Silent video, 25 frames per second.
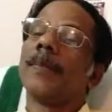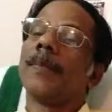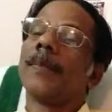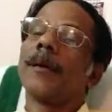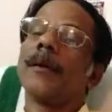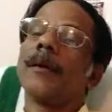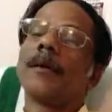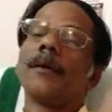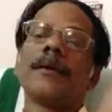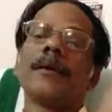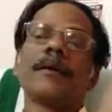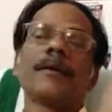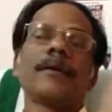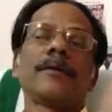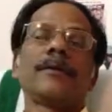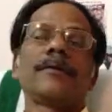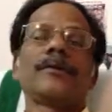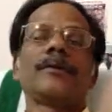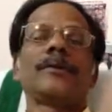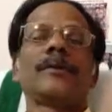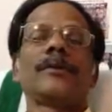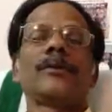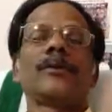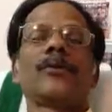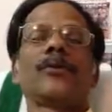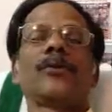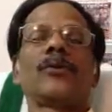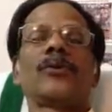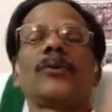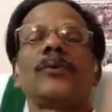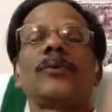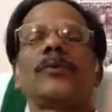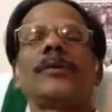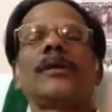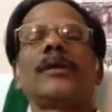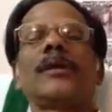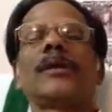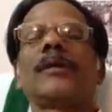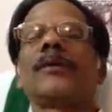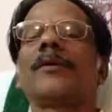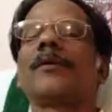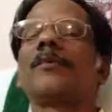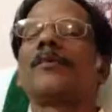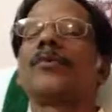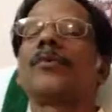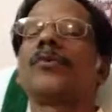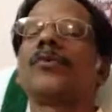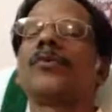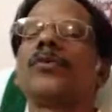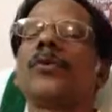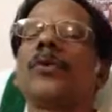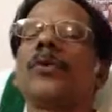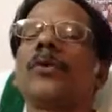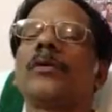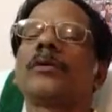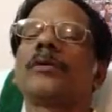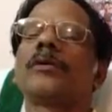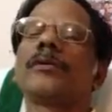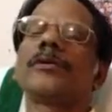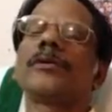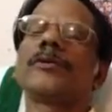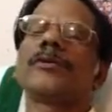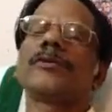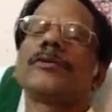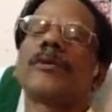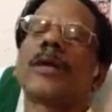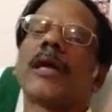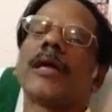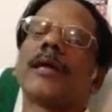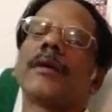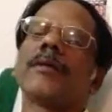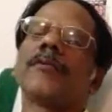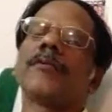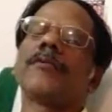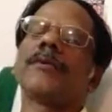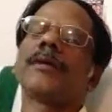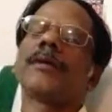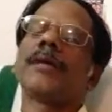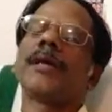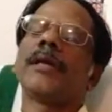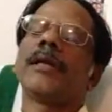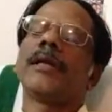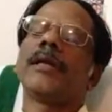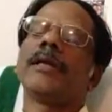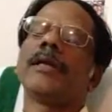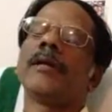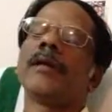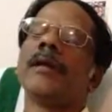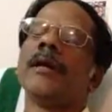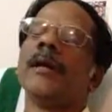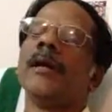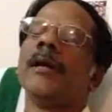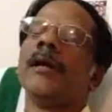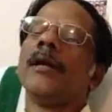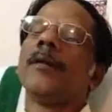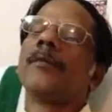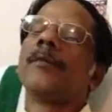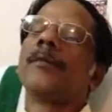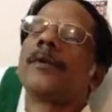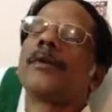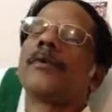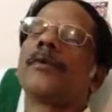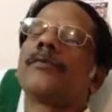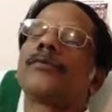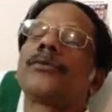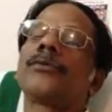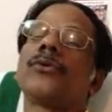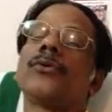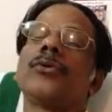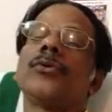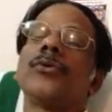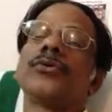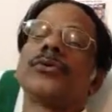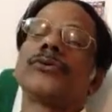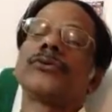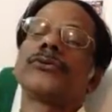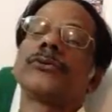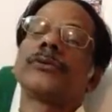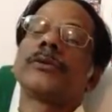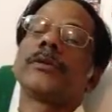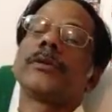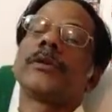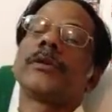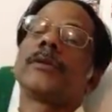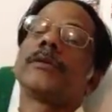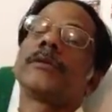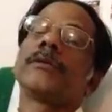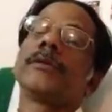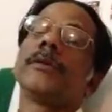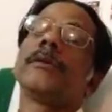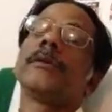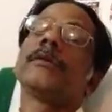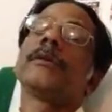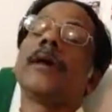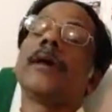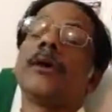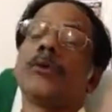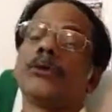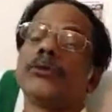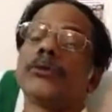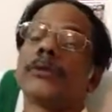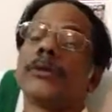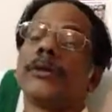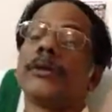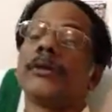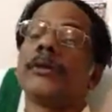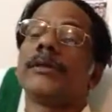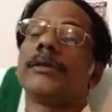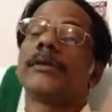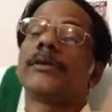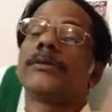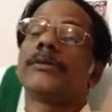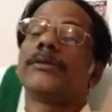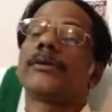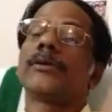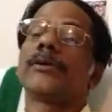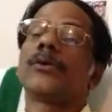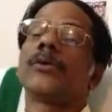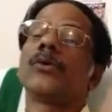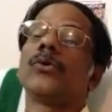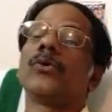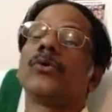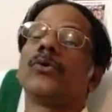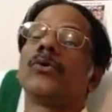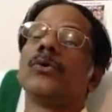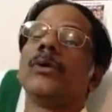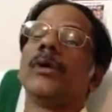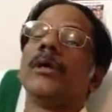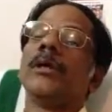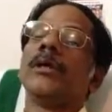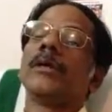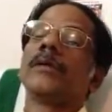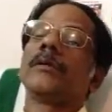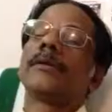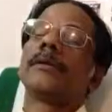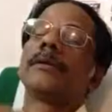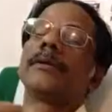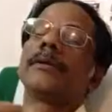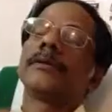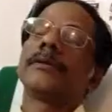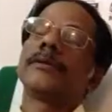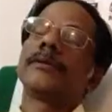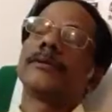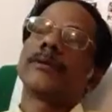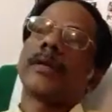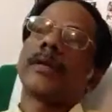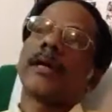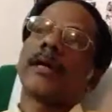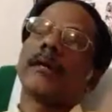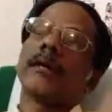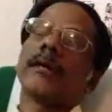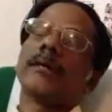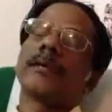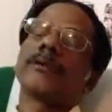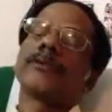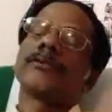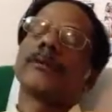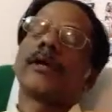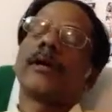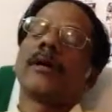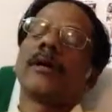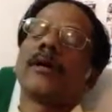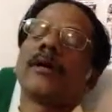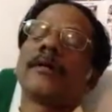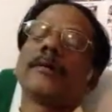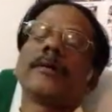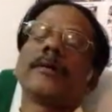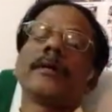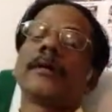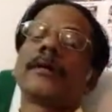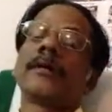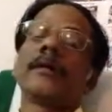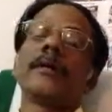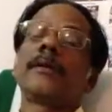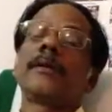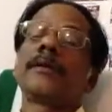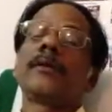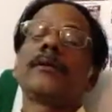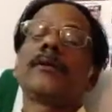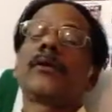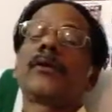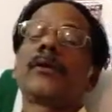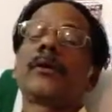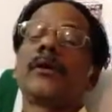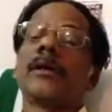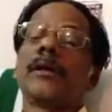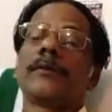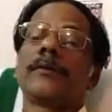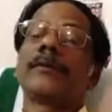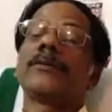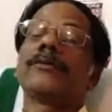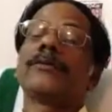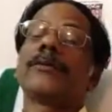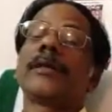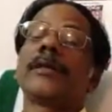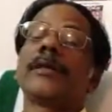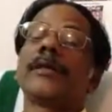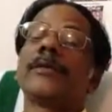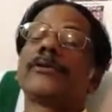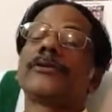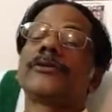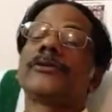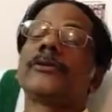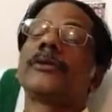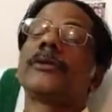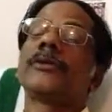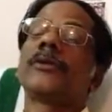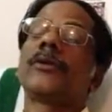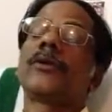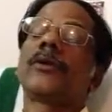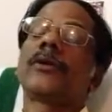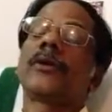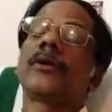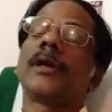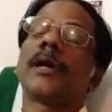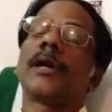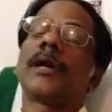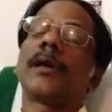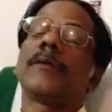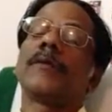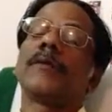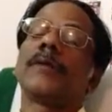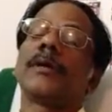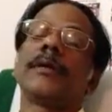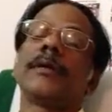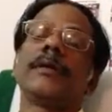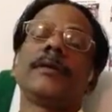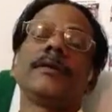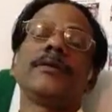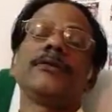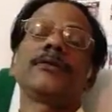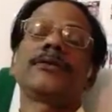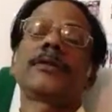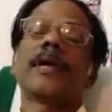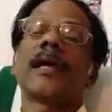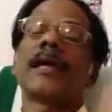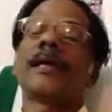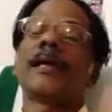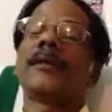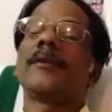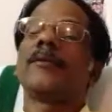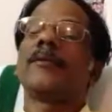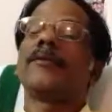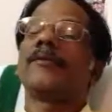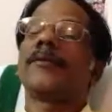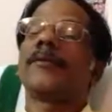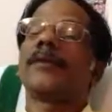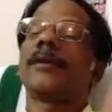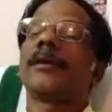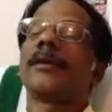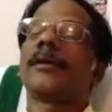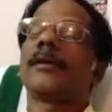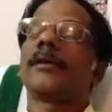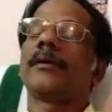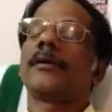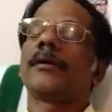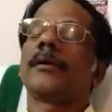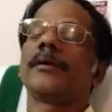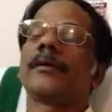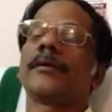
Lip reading: We don't know, we cannot prove all these scientifically. But of course, 3,000 years ago, scientists the sages did not have any scientific